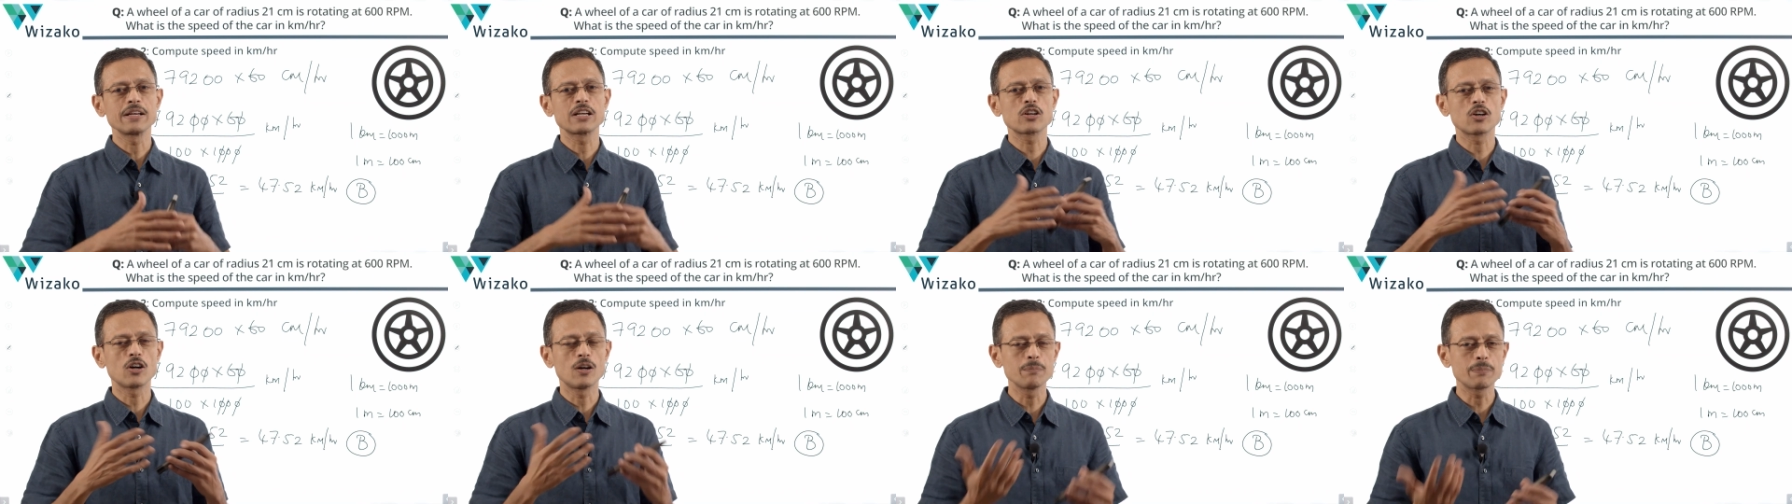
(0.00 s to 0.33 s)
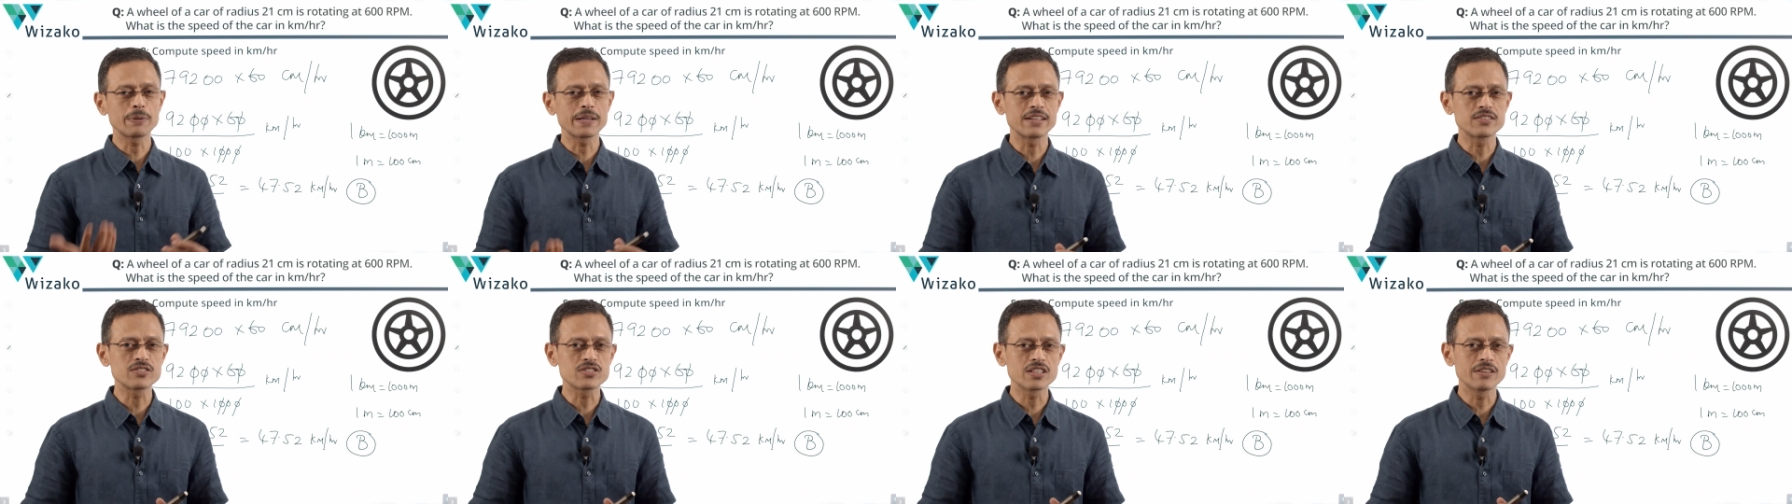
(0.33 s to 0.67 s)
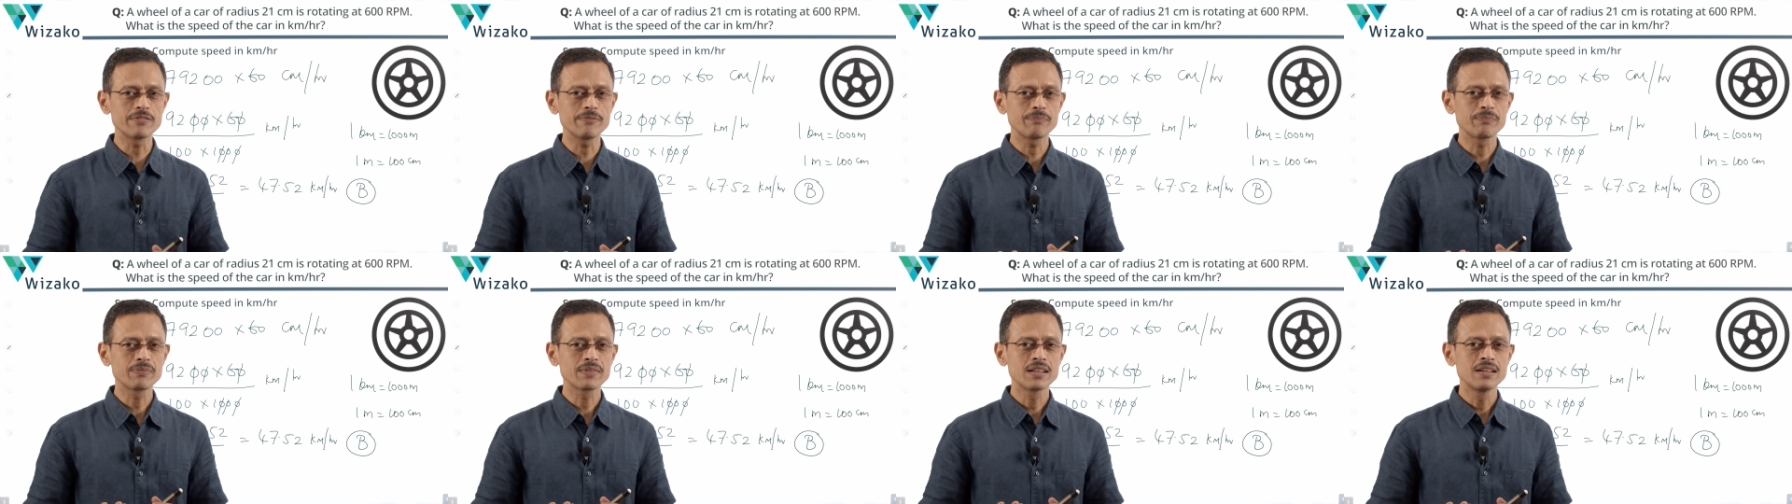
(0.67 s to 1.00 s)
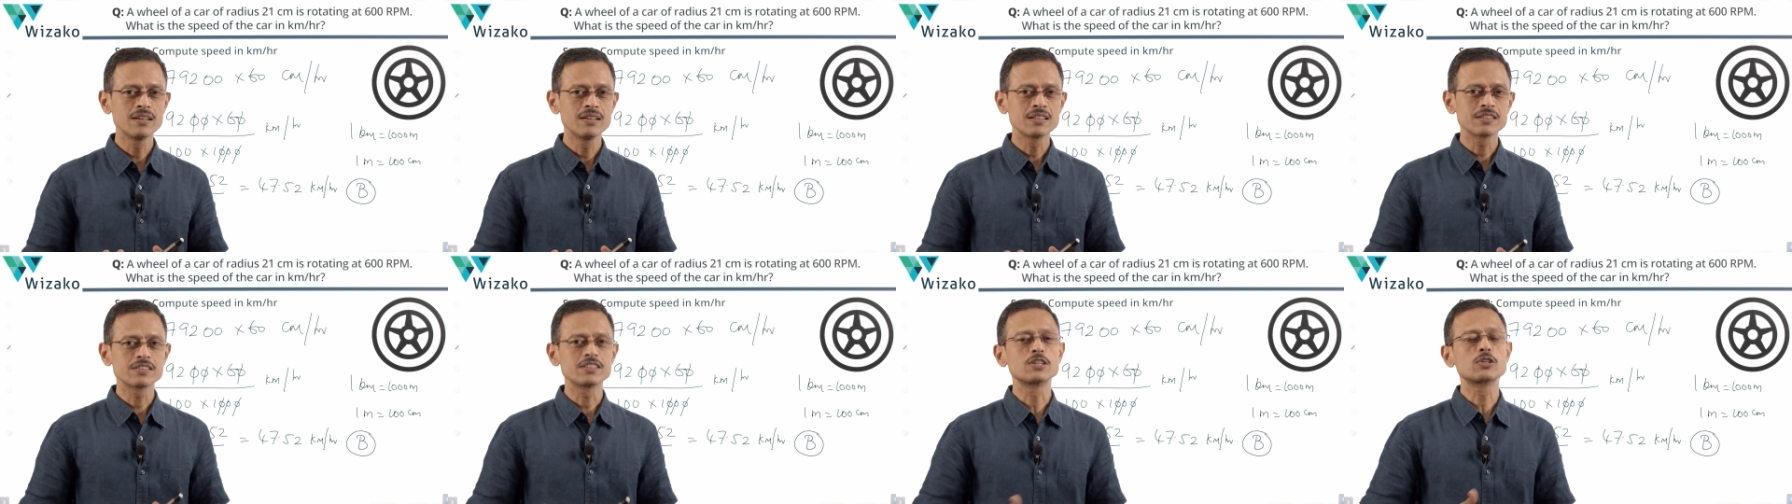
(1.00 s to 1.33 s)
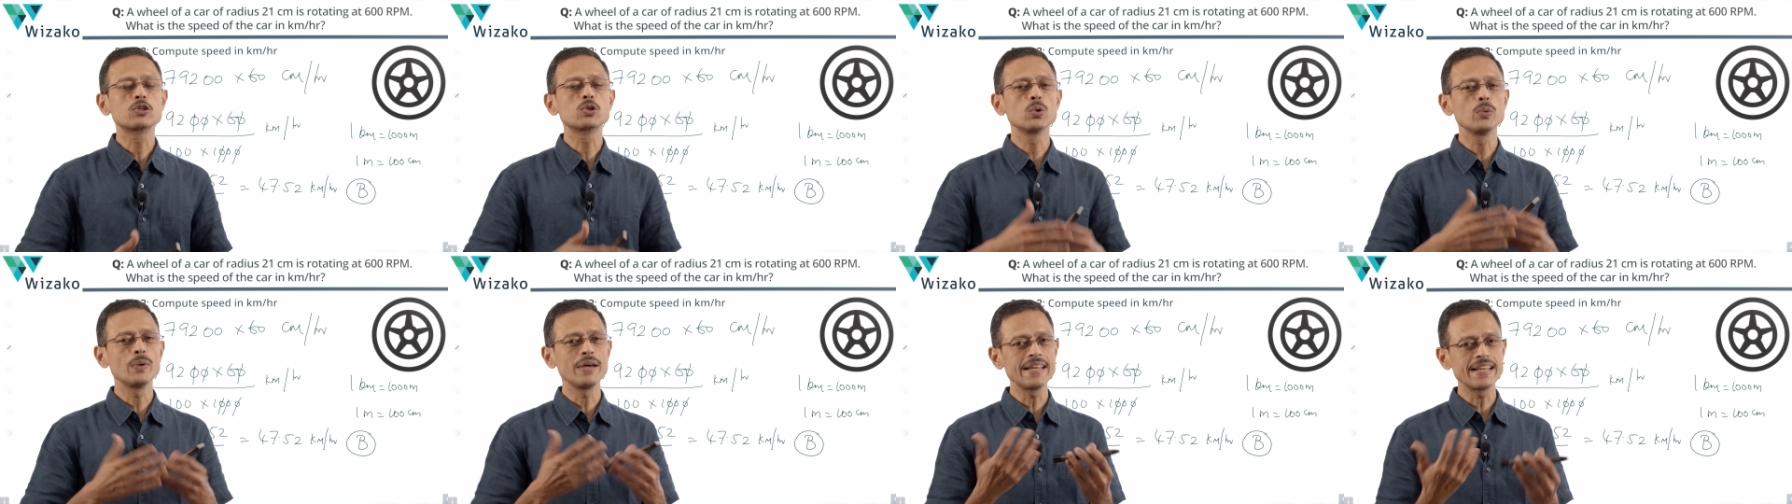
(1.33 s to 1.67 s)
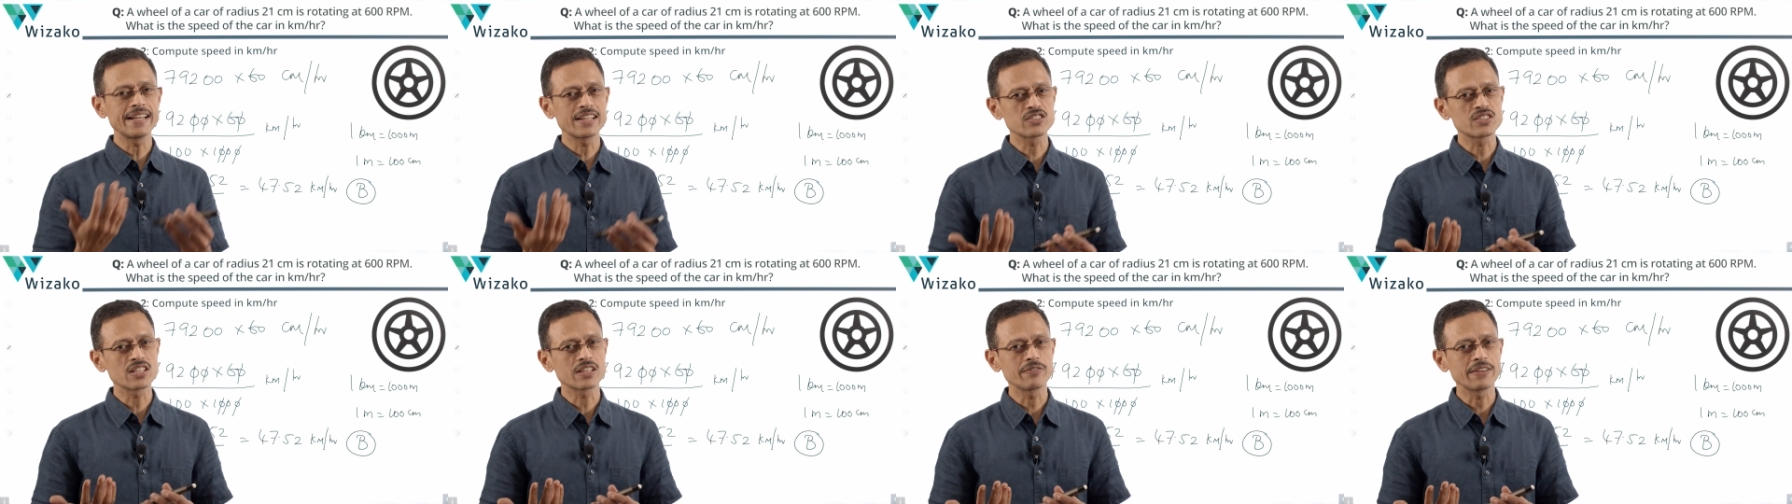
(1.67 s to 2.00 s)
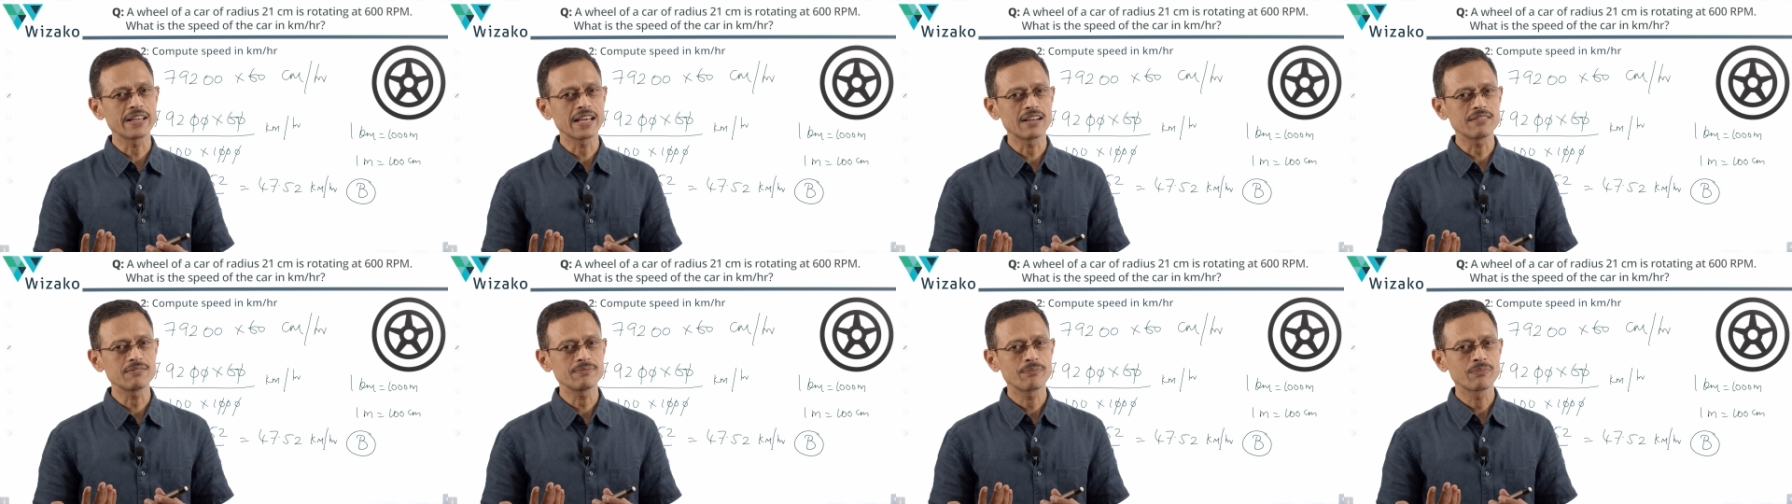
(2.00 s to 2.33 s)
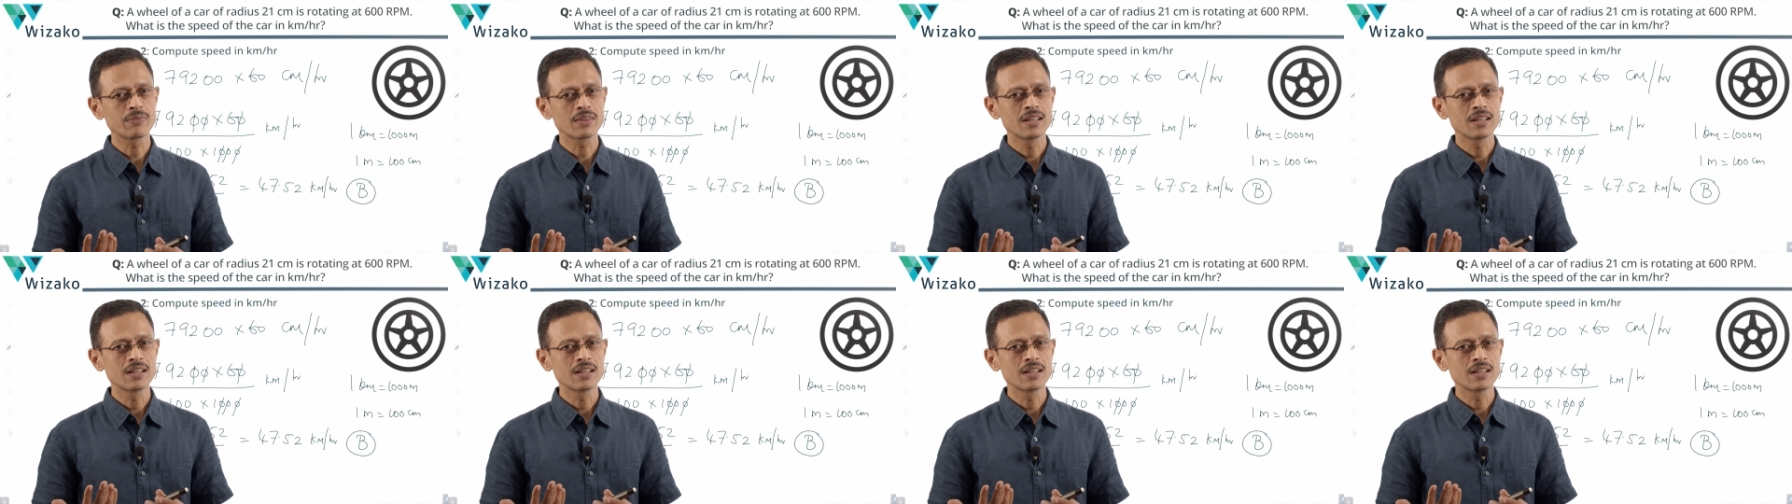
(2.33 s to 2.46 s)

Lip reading: comprehensive, the two variants that we have,